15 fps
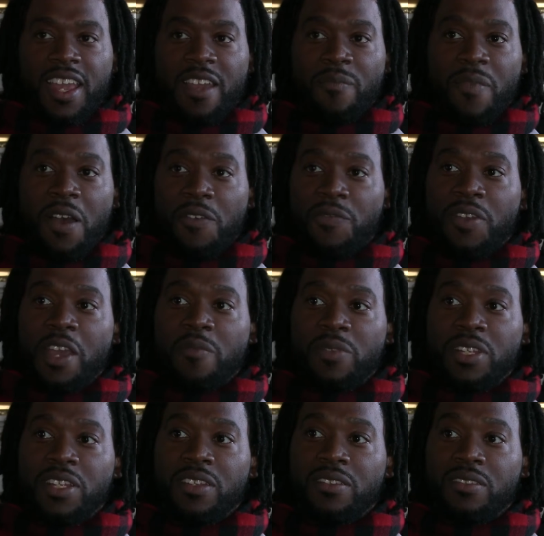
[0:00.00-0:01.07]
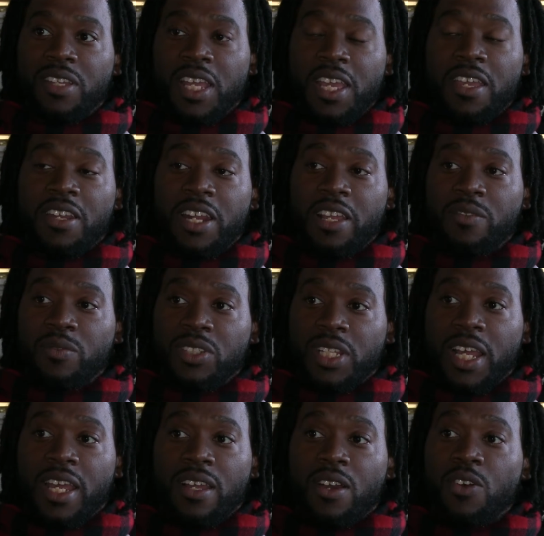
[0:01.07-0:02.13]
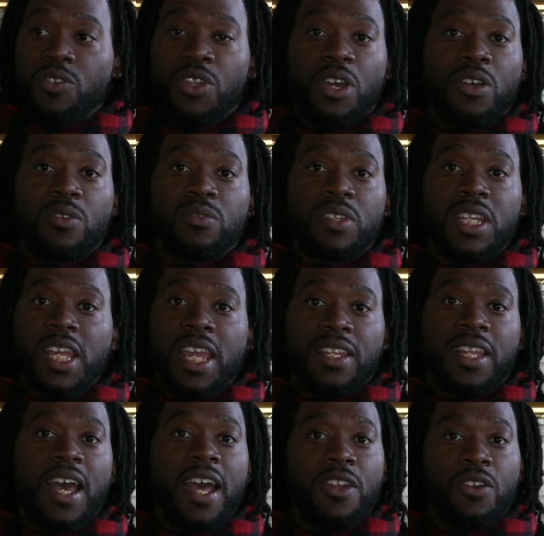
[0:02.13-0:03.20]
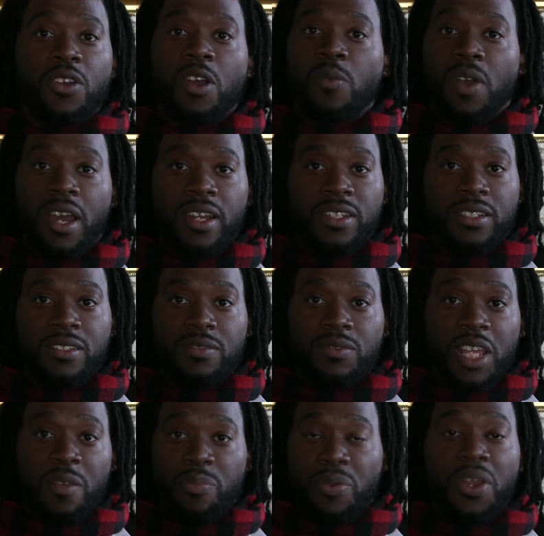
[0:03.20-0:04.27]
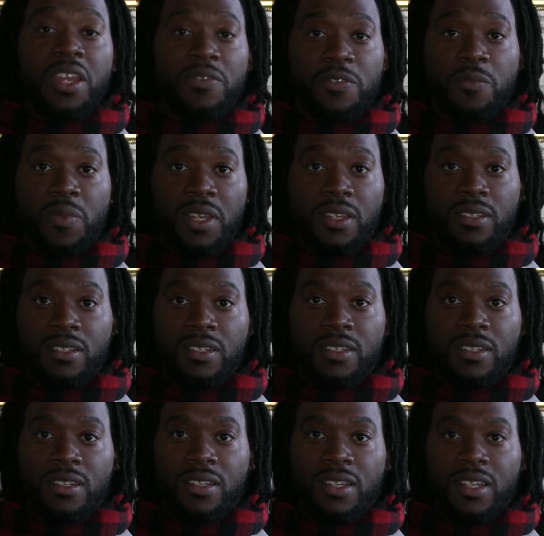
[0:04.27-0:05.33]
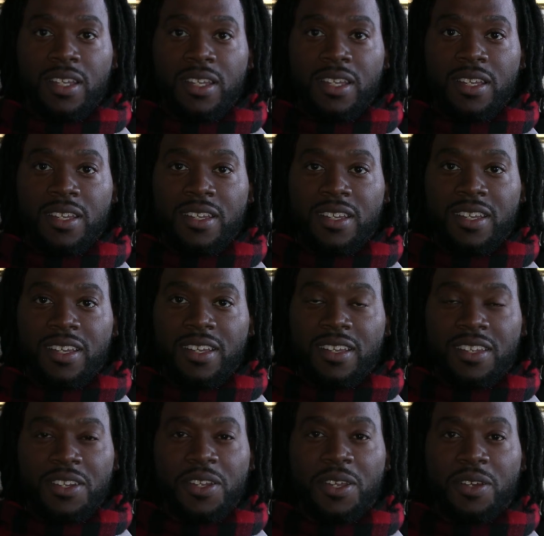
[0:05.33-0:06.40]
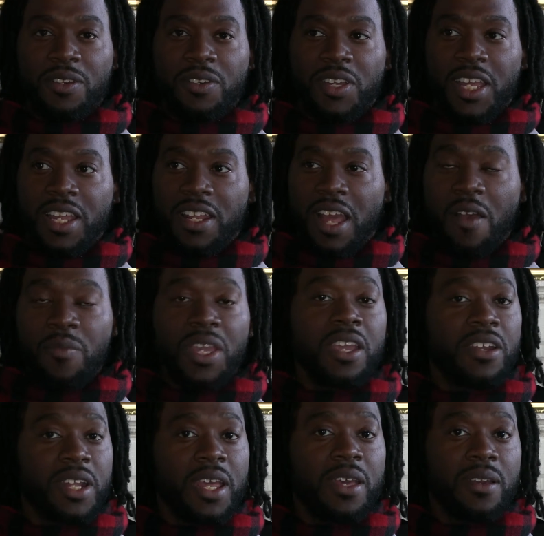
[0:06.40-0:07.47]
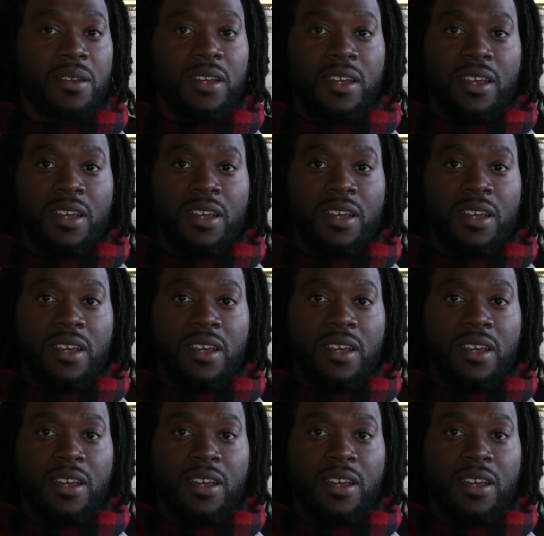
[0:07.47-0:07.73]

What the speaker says: And my family here, they was like, oh no, he ain't dying on our watch. They prayed for me, you know, and I'm here